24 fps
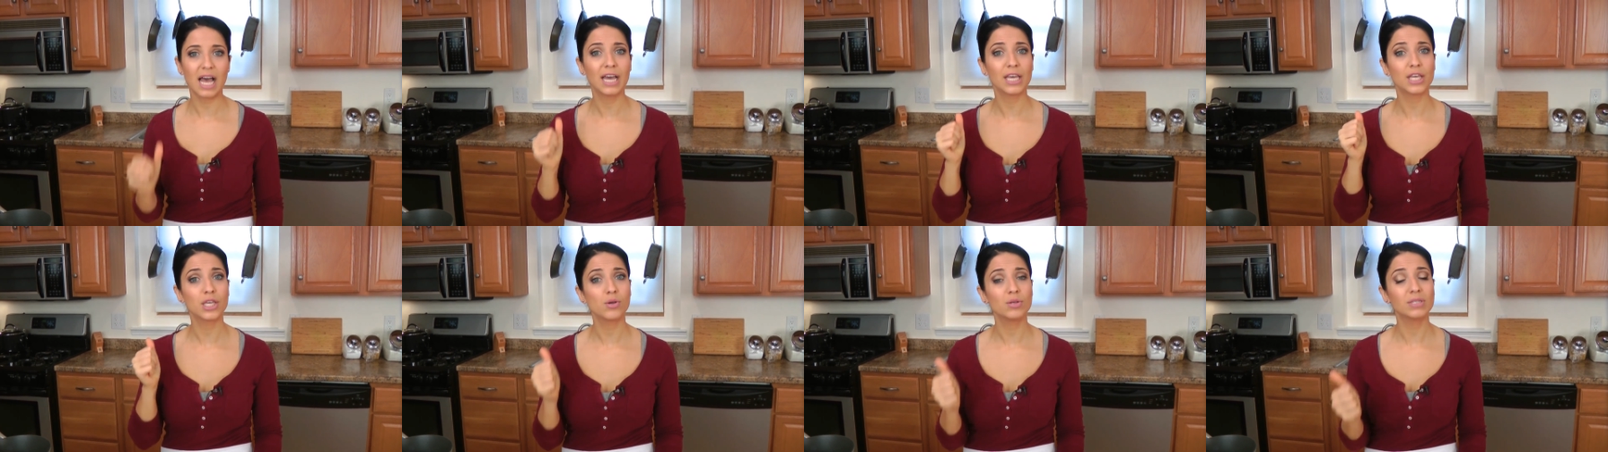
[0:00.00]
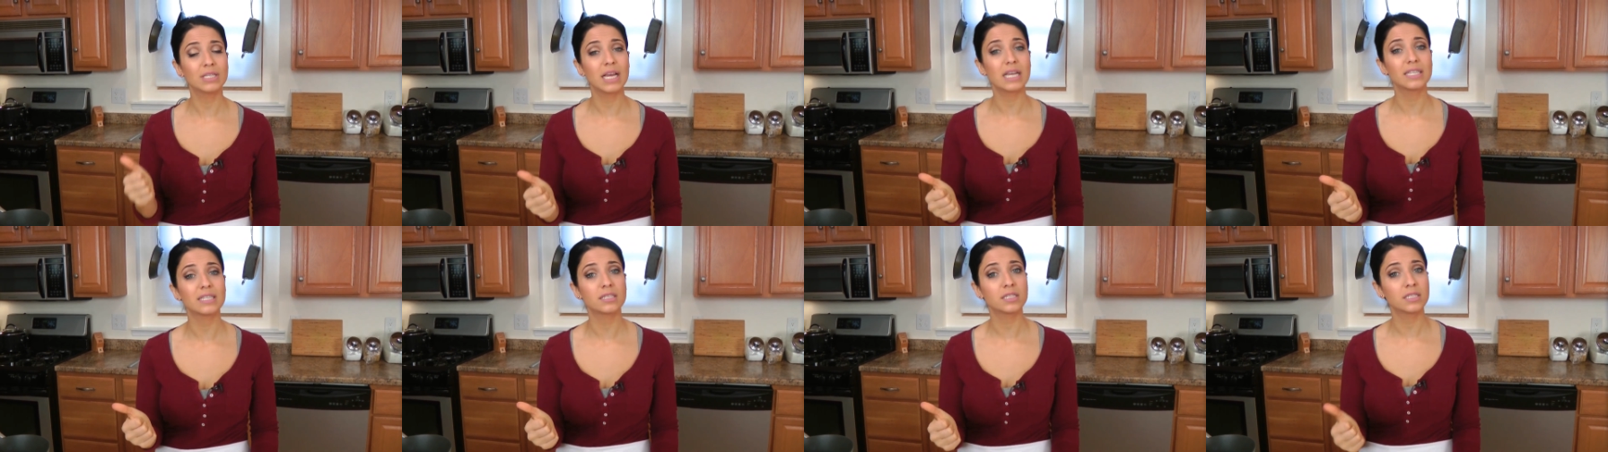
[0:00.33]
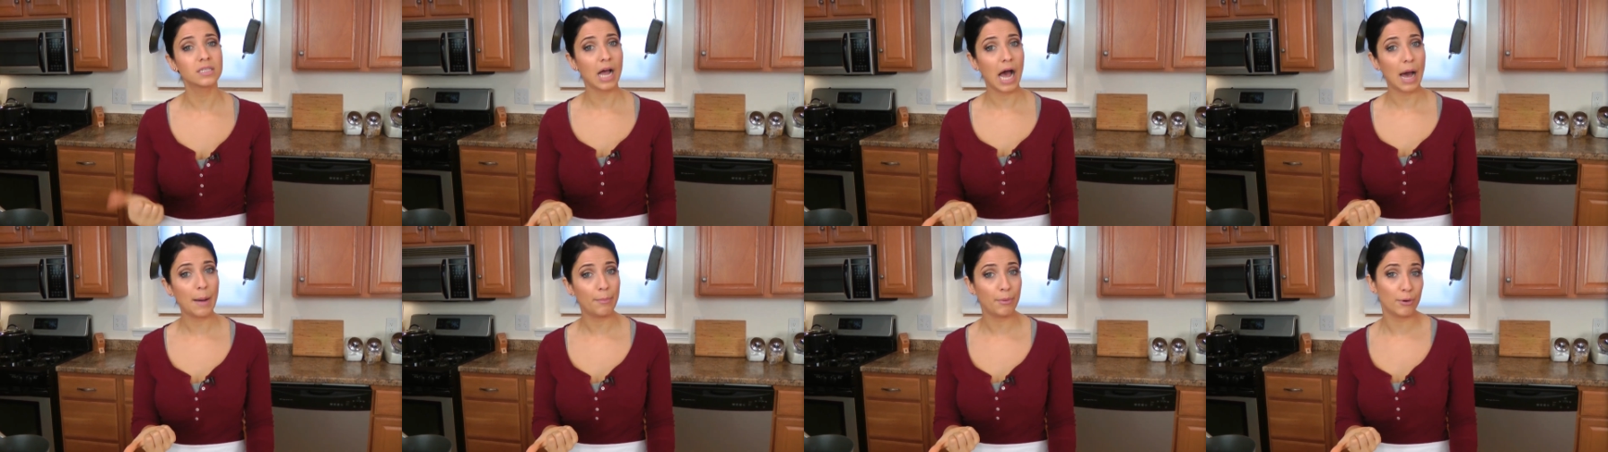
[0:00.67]
I use it as a
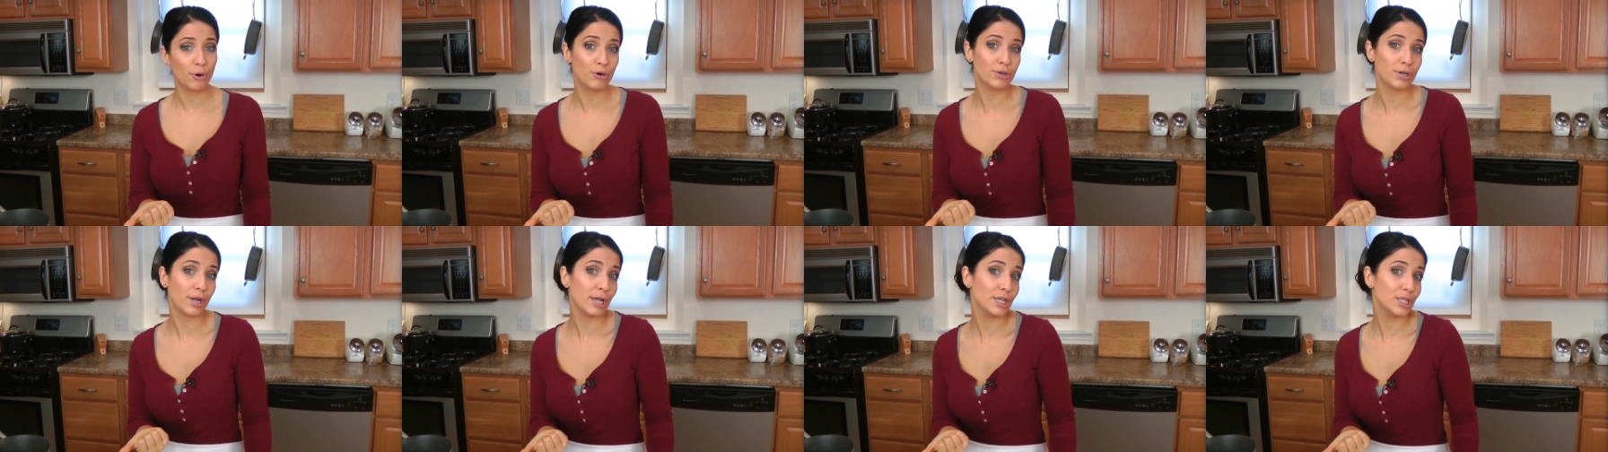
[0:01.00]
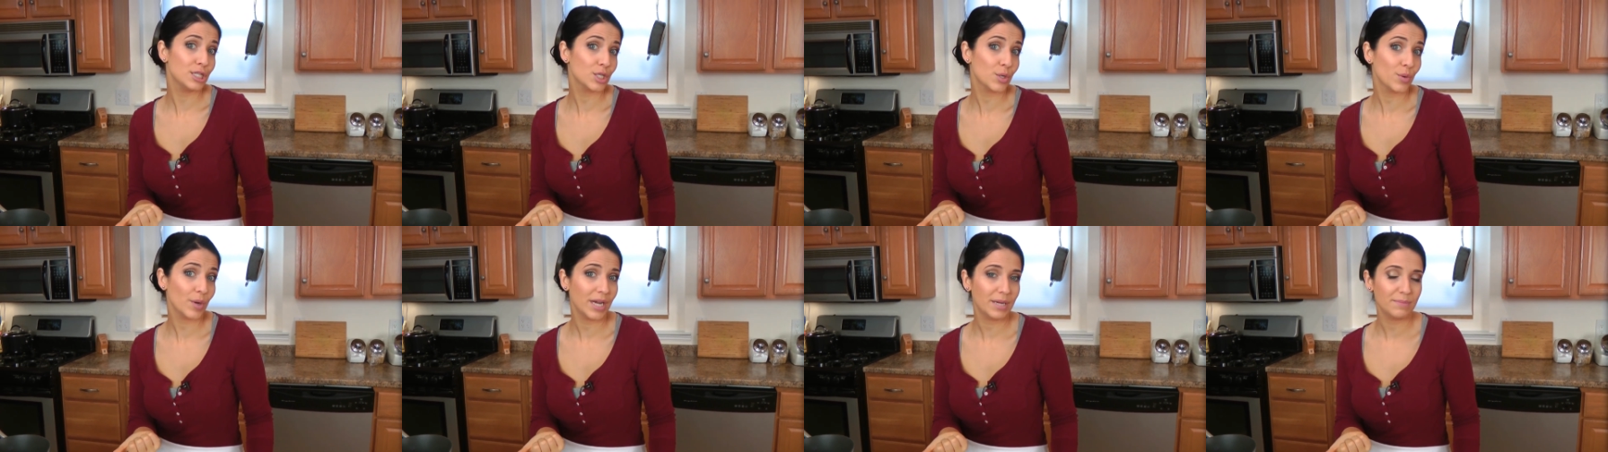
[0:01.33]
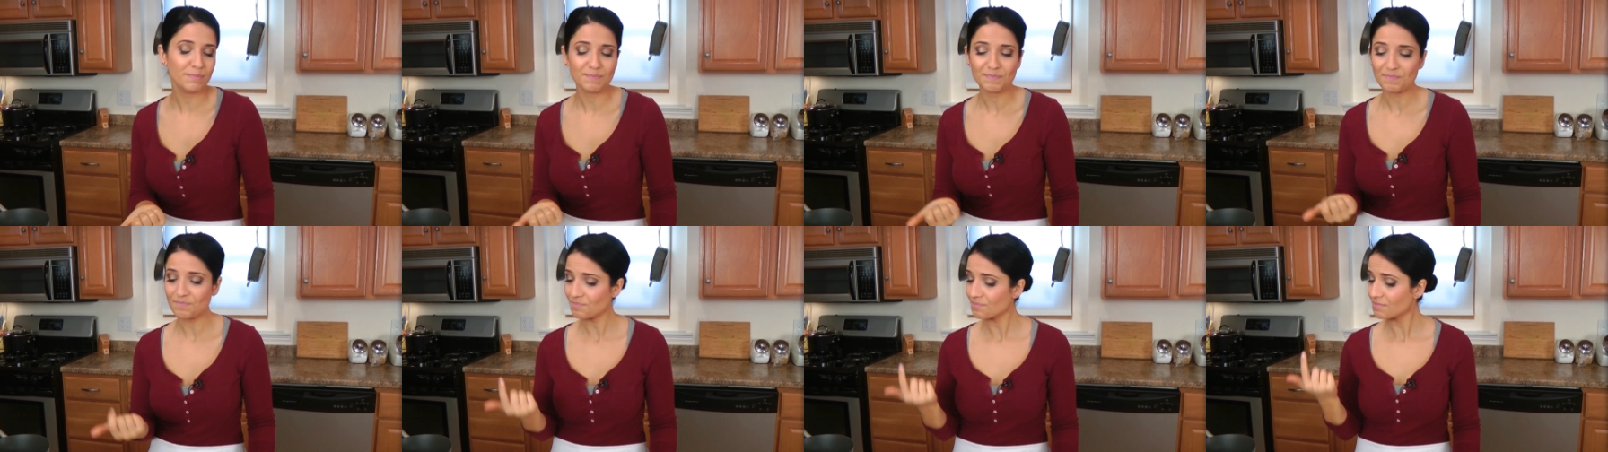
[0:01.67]
topper on ice
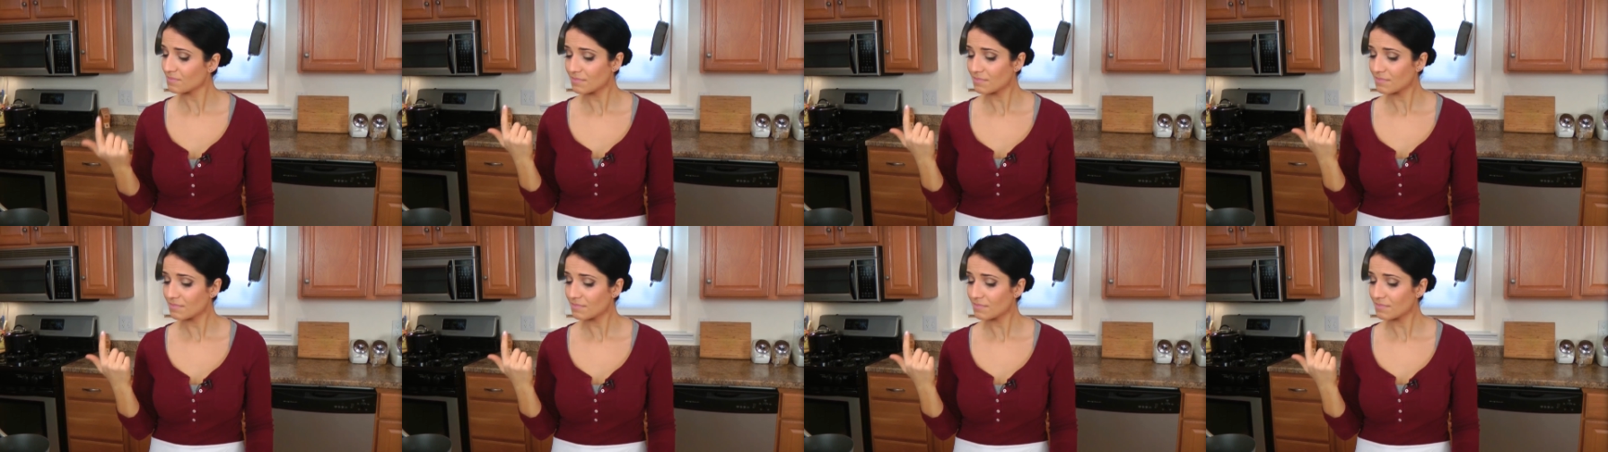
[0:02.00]
cream.